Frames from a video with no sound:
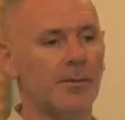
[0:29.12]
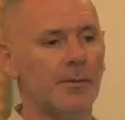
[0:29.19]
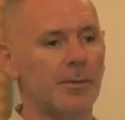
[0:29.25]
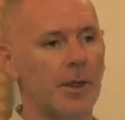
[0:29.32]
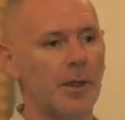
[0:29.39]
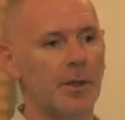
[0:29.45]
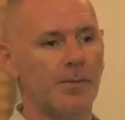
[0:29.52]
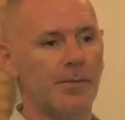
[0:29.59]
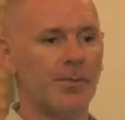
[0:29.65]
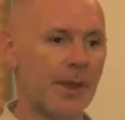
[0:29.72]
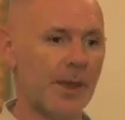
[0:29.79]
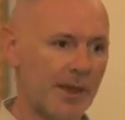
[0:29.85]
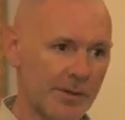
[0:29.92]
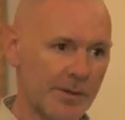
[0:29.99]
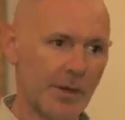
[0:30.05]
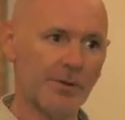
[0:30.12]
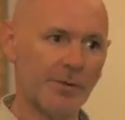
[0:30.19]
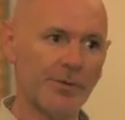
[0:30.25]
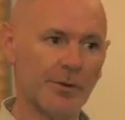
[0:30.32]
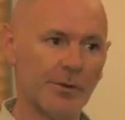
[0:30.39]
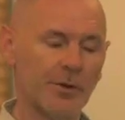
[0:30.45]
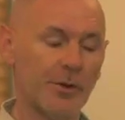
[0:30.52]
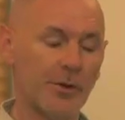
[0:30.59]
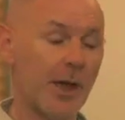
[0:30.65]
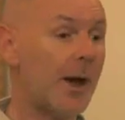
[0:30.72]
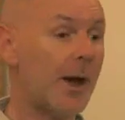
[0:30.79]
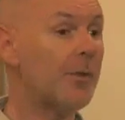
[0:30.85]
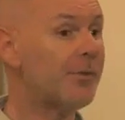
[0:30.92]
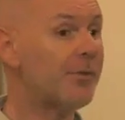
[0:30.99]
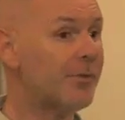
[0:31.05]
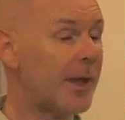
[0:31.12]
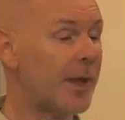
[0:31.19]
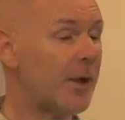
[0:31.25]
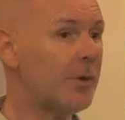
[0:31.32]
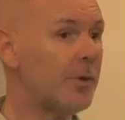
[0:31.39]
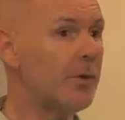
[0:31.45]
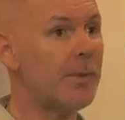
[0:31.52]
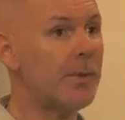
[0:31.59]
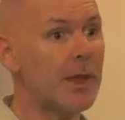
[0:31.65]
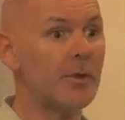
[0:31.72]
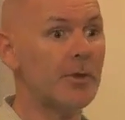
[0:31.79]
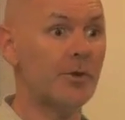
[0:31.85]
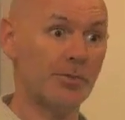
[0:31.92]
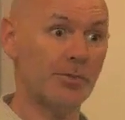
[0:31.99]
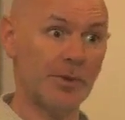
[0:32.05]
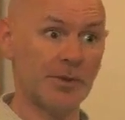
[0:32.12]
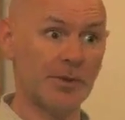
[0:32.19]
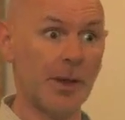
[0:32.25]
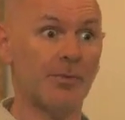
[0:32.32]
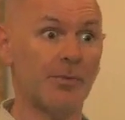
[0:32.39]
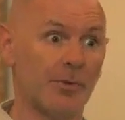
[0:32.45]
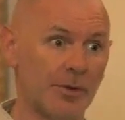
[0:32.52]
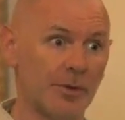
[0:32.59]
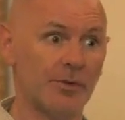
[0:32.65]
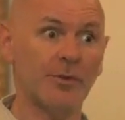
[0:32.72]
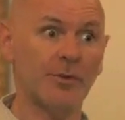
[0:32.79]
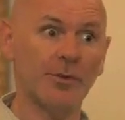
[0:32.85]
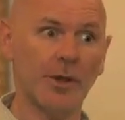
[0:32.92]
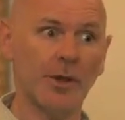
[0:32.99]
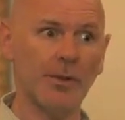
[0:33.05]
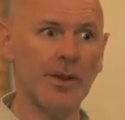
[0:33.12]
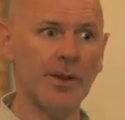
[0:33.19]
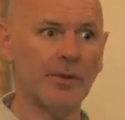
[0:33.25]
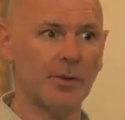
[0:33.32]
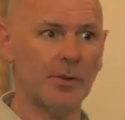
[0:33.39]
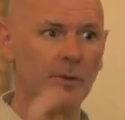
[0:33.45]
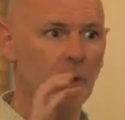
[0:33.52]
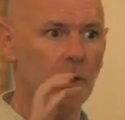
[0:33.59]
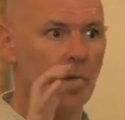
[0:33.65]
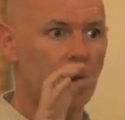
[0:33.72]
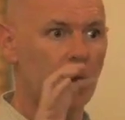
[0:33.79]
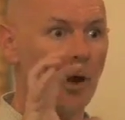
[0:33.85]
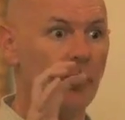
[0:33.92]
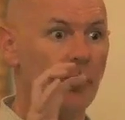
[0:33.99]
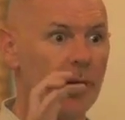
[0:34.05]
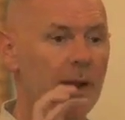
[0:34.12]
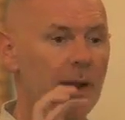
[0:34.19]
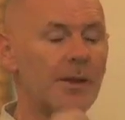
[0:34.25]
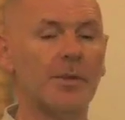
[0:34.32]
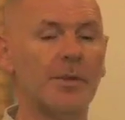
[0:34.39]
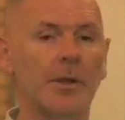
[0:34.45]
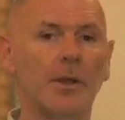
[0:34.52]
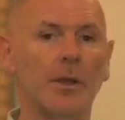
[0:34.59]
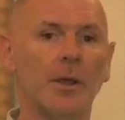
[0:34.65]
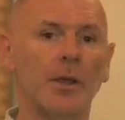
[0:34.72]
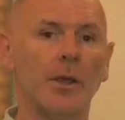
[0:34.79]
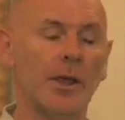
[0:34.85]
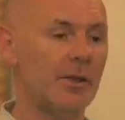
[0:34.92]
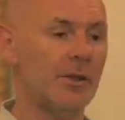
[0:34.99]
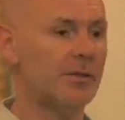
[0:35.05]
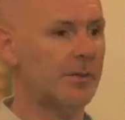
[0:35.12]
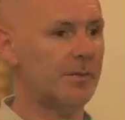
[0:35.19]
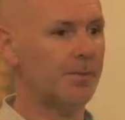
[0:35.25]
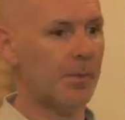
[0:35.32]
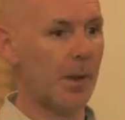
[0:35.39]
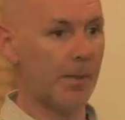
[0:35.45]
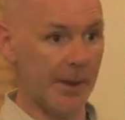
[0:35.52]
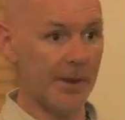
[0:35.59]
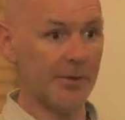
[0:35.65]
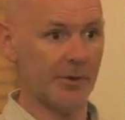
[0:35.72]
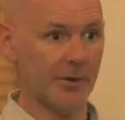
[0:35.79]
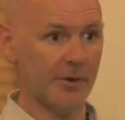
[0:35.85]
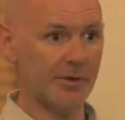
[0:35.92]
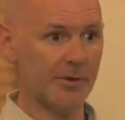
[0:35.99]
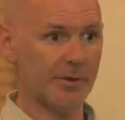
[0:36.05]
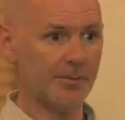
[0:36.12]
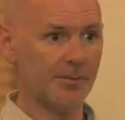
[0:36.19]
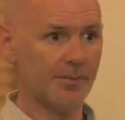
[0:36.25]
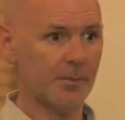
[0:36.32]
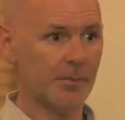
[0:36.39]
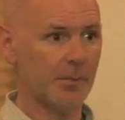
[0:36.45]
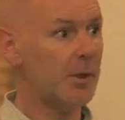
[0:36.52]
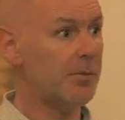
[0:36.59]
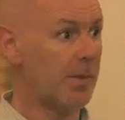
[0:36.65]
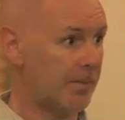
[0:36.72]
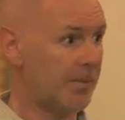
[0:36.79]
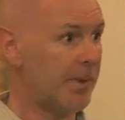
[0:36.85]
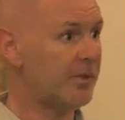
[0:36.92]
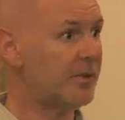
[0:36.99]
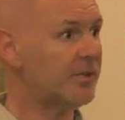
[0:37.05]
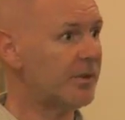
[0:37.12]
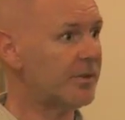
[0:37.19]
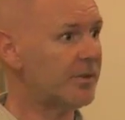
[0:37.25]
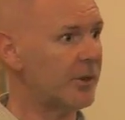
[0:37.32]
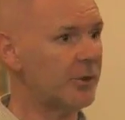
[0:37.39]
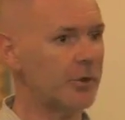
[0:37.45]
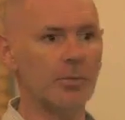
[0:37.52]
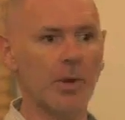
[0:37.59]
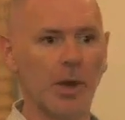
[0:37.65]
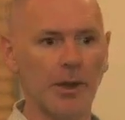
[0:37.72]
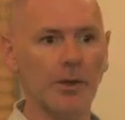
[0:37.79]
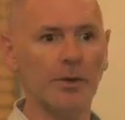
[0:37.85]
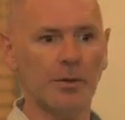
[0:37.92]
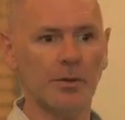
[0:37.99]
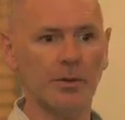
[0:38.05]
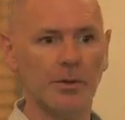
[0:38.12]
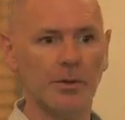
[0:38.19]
then that's how the filter, how you make those perceptions and turn them into a reality is by pictures. You make pictures inside your mind,